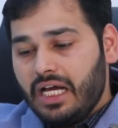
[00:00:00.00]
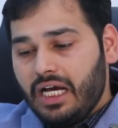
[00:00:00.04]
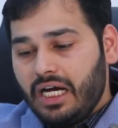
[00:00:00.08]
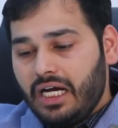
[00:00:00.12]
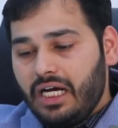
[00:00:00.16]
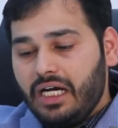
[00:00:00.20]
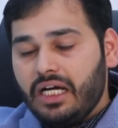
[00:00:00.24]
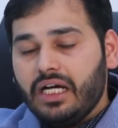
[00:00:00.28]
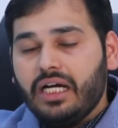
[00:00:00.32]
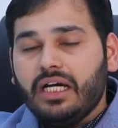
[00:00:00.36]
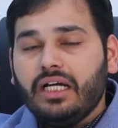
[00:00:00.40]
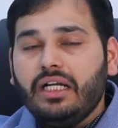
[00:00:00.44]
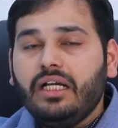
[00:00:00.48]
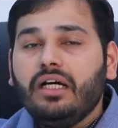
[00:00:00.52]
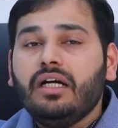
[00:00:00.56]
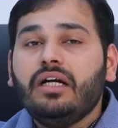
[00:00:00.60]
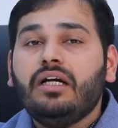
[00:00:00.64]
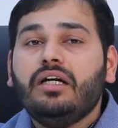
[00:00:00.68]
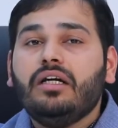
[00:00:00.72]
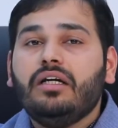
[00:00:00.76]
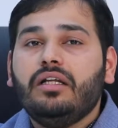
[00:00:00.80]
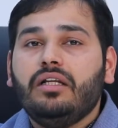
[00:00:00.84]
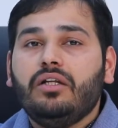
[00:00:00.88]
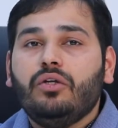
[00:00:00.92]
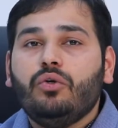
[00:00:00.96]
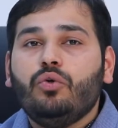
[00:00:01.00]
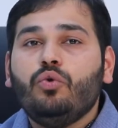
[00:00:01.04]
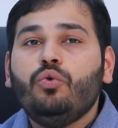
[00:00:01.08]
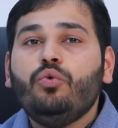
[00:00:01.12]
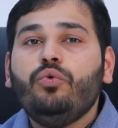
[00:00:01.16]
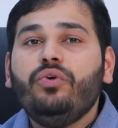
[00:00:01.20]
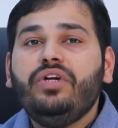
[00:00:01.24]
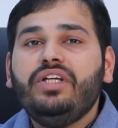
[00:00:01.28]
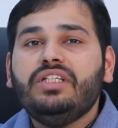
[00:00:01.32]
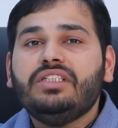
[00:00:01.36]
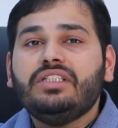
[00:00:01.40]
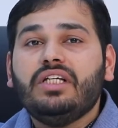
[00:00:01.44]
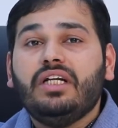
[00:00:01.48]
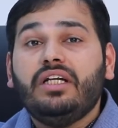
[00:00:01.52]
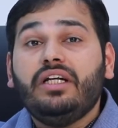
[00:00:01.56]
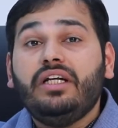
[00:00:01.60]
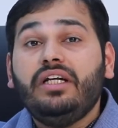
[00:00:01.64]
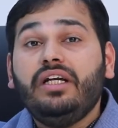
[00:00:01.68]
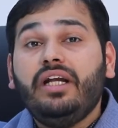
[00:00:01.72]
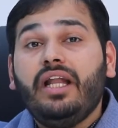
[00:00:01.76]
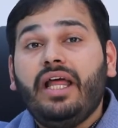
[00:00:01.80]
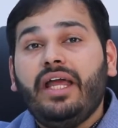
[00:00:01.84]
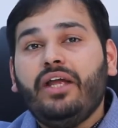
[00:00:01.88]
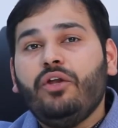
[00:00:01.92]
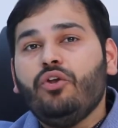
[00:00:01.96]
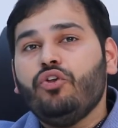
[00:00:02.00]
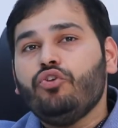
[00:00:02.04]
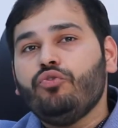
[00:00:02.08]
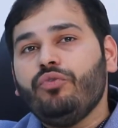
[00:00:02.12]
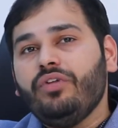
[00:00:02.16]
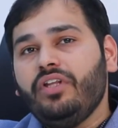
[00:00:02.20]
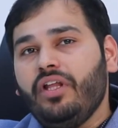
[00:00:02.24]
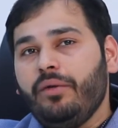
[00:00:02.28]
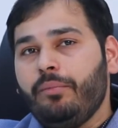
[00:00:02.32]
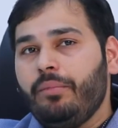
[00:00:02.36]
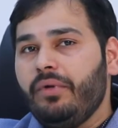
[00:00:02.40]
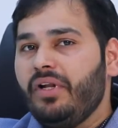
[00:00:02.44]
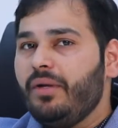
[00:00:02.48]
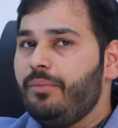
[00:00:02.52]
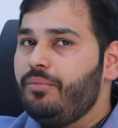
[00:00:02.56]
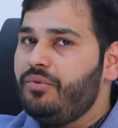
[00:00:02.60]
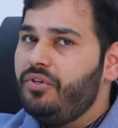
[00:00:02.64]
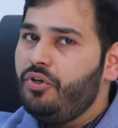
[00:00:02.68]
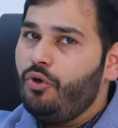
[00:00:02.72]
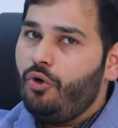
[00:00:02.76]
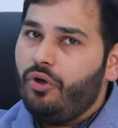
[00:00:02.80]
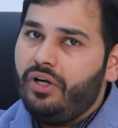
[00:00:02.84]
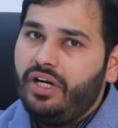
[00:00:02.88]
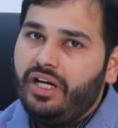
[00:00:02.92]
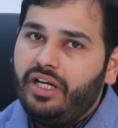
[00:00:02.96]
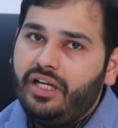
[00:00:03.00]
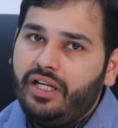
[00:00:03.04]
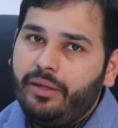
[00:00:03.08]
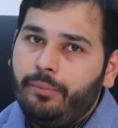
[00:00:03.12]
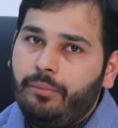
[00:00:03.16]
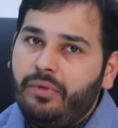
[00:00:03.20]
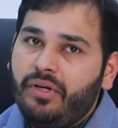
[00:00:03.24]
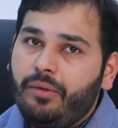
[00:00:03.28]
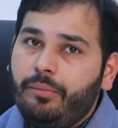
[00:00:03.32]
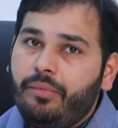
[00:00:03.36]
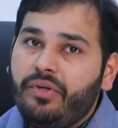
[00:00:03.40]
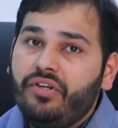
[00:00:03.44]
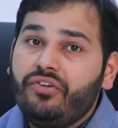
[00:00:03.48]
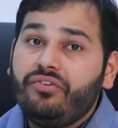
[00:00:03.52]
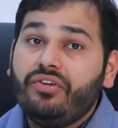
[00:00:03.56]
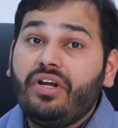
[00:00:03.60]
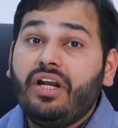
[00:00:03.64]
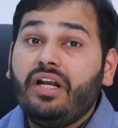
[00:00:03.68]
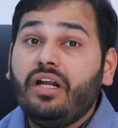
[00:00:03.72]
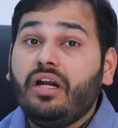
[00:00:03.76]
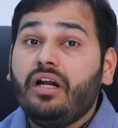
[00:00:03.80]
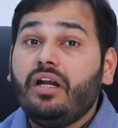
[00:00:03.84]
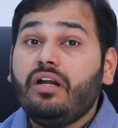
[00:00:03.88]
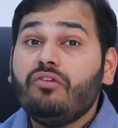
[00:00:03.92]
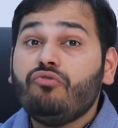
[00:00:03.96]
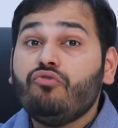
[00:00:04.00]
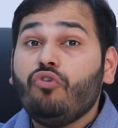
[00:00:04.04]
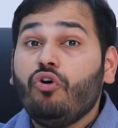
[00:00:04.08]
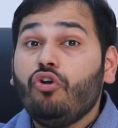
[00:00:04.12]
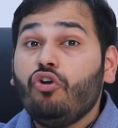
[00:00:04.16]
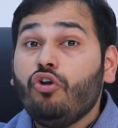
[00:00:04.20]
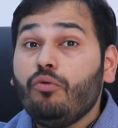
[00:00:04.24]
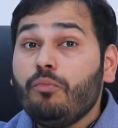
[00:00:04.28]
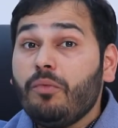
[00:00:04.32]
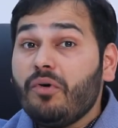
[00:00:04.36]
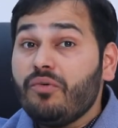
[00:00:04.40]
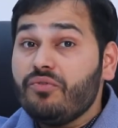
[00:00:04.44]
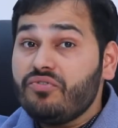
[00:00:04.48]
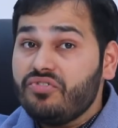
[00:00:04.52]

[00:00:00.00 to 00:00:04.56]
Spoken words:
a girl who is already diagnosed with epilepsy on antiepileptics and under follow up of